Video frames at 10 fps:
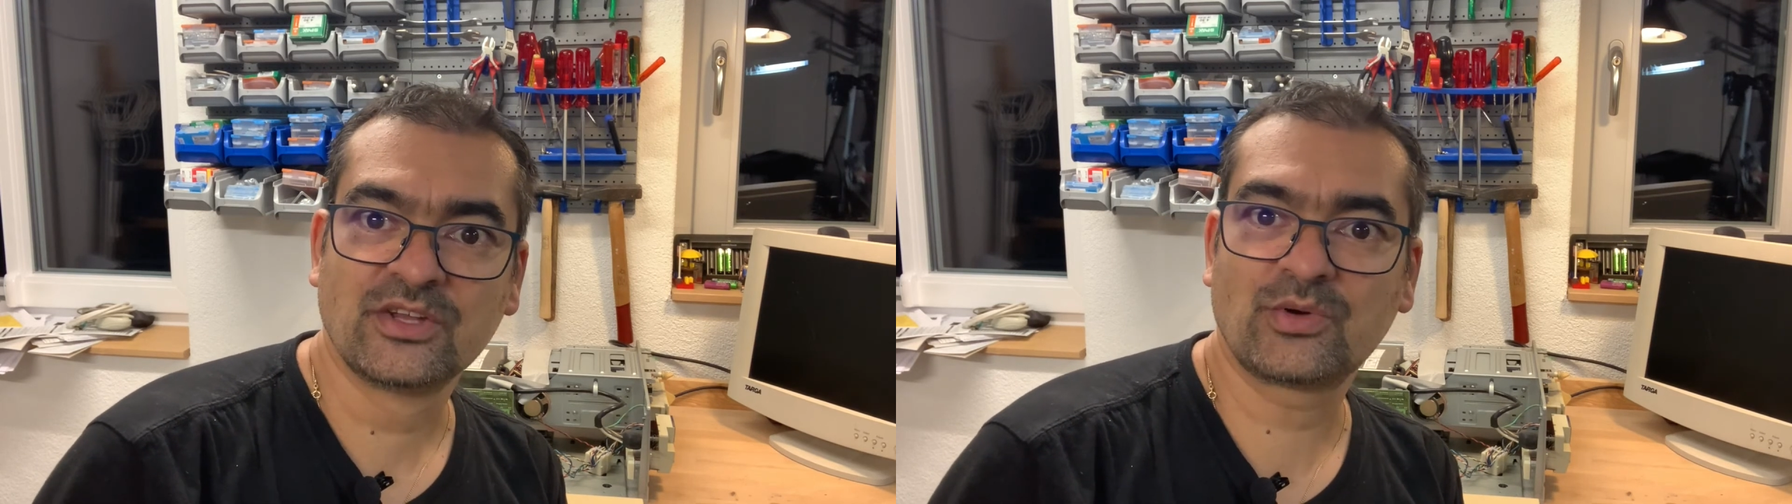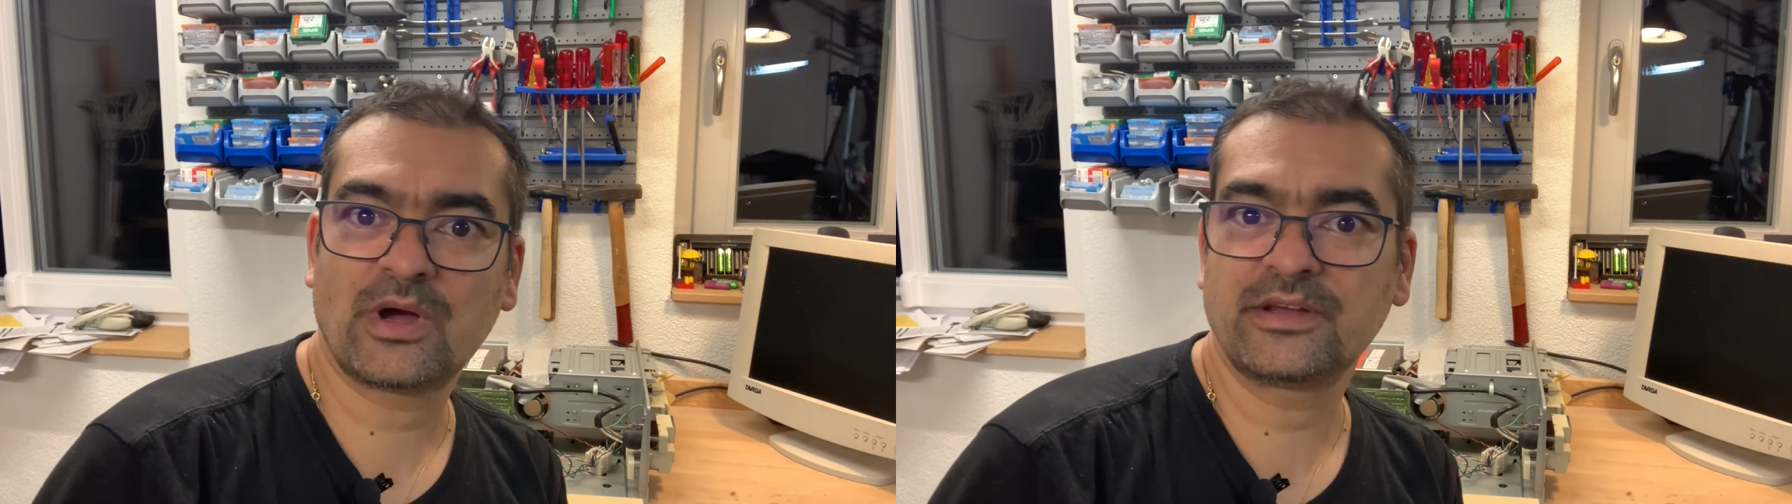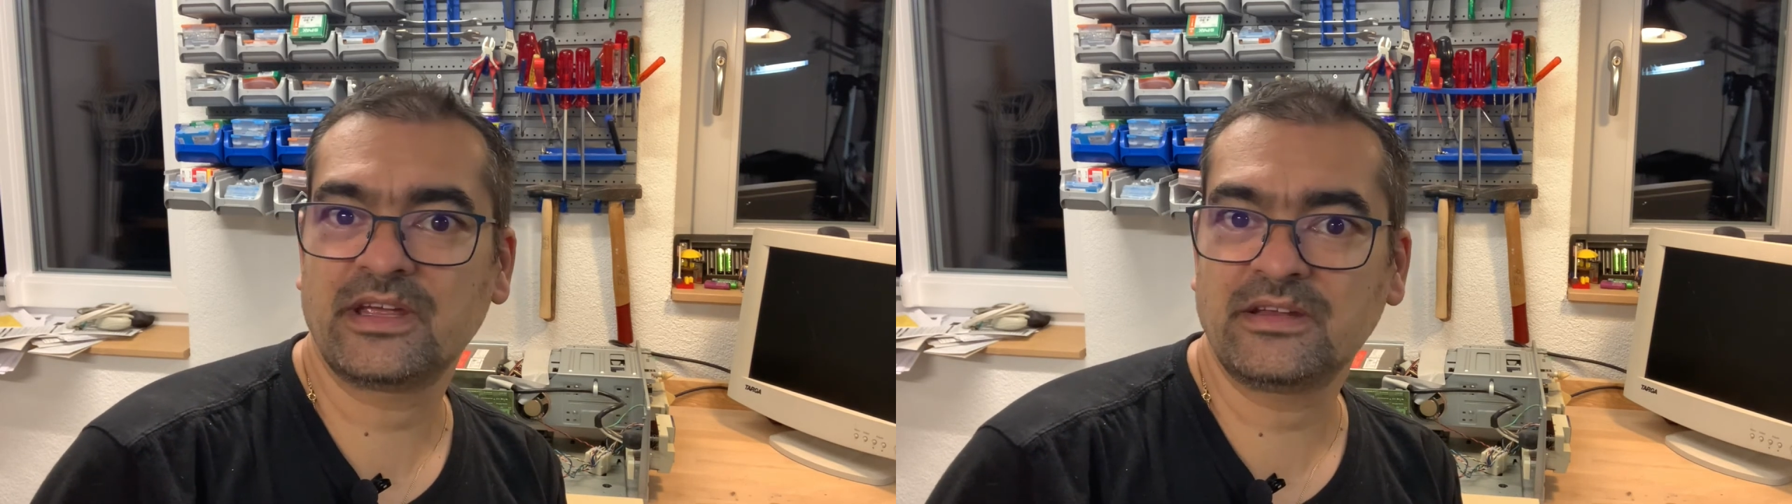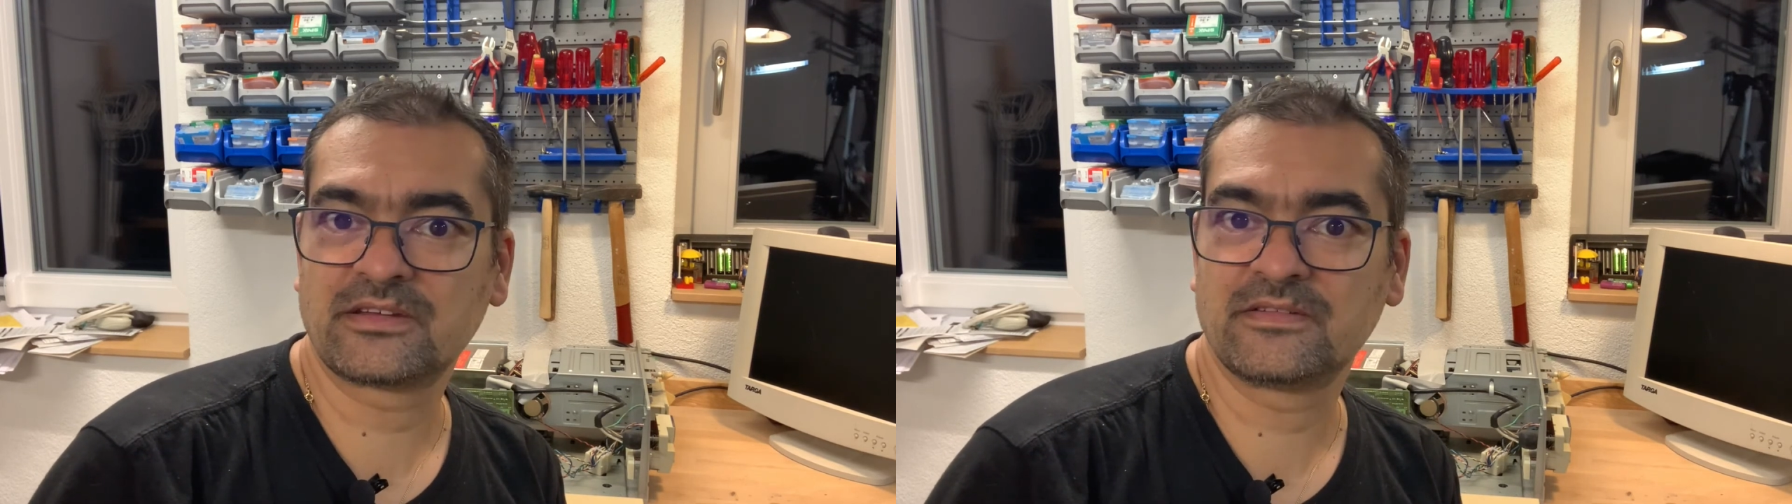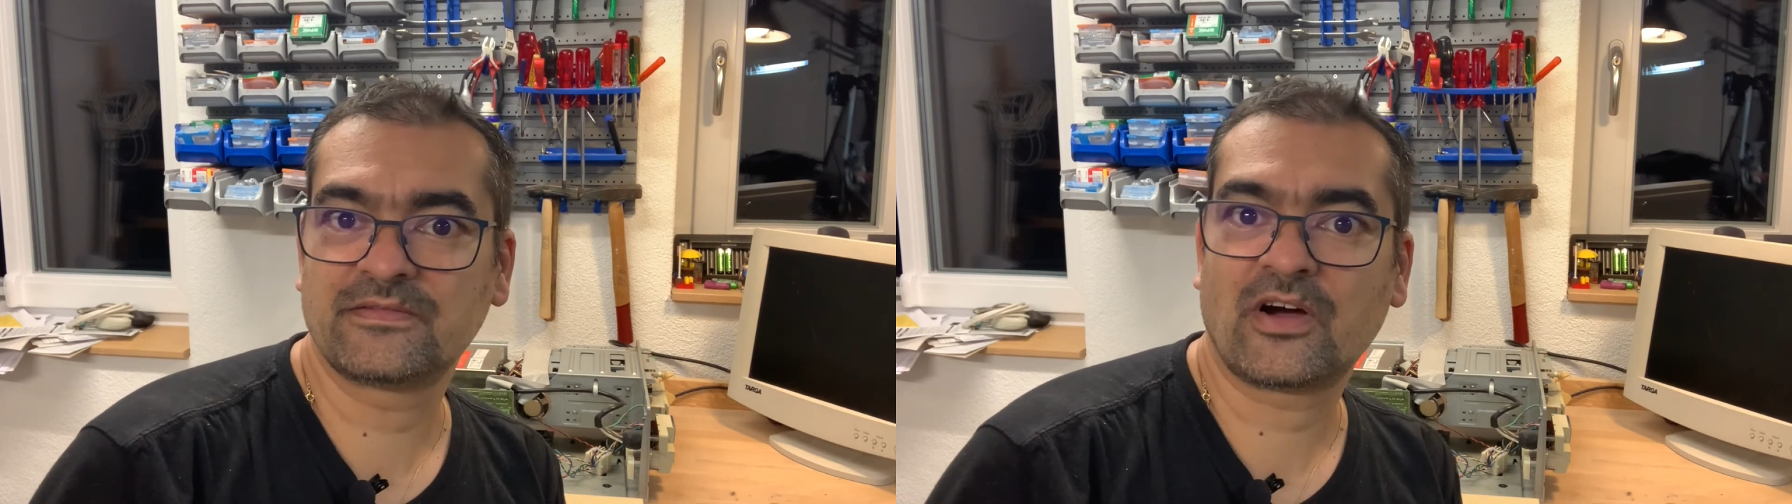to
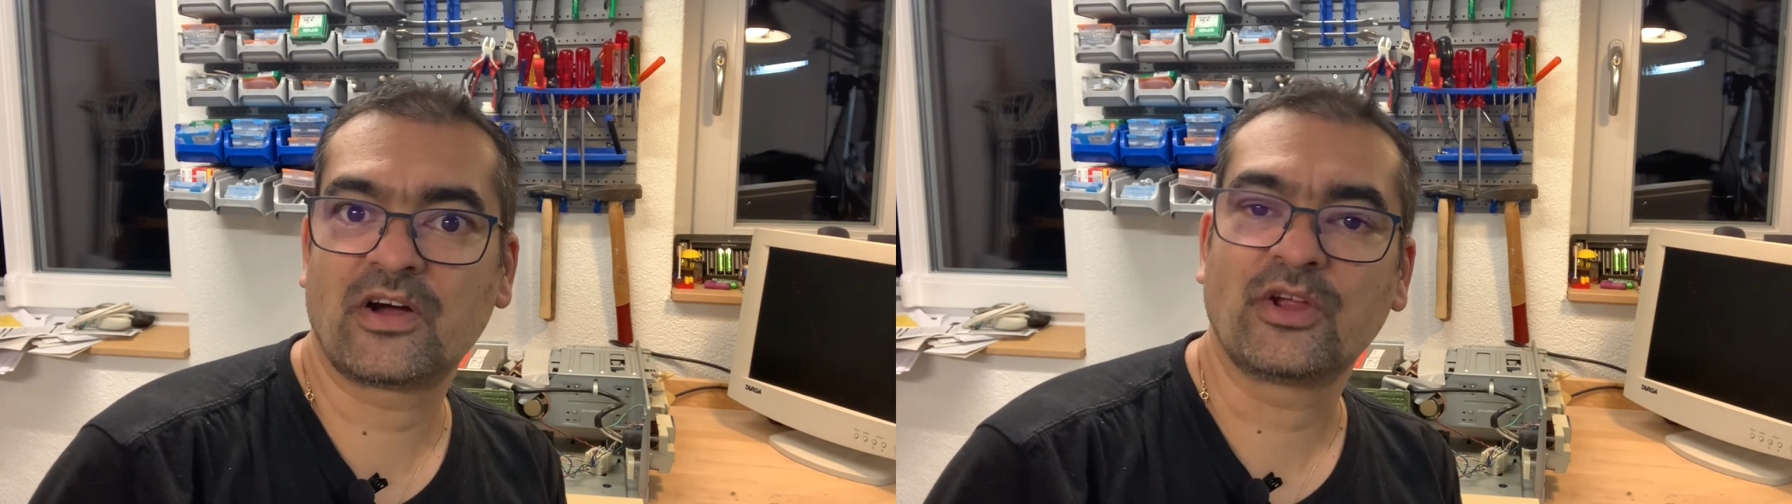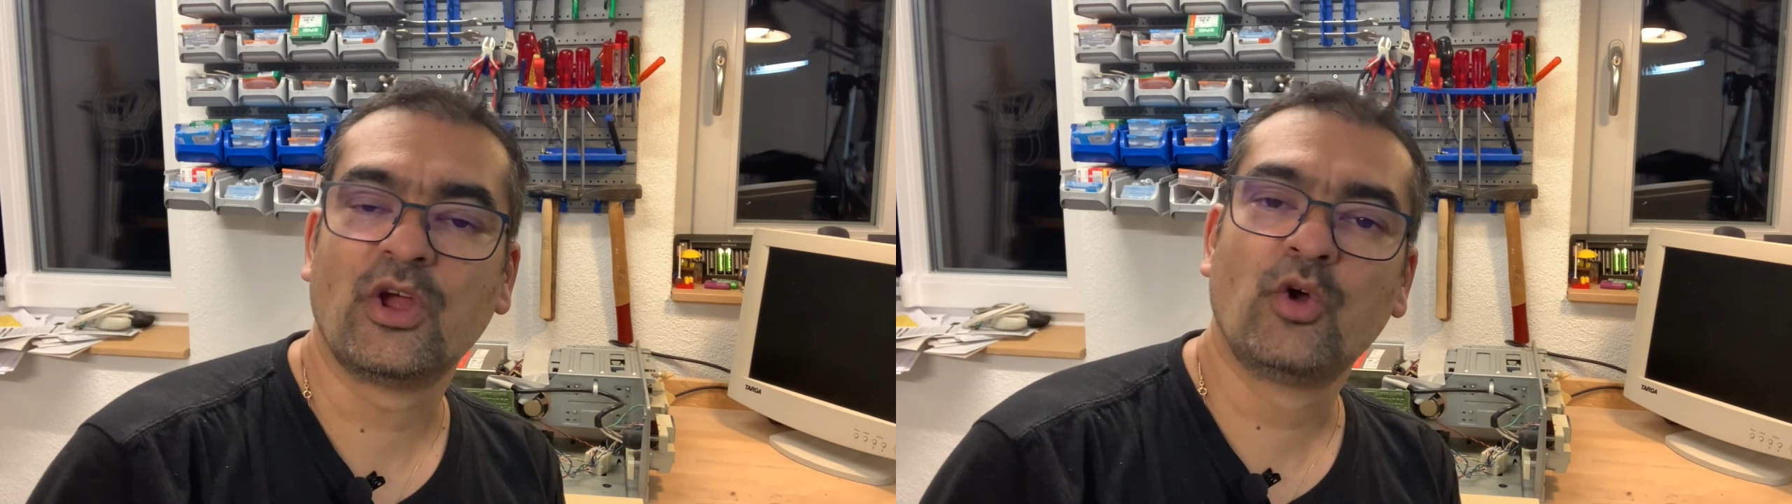identify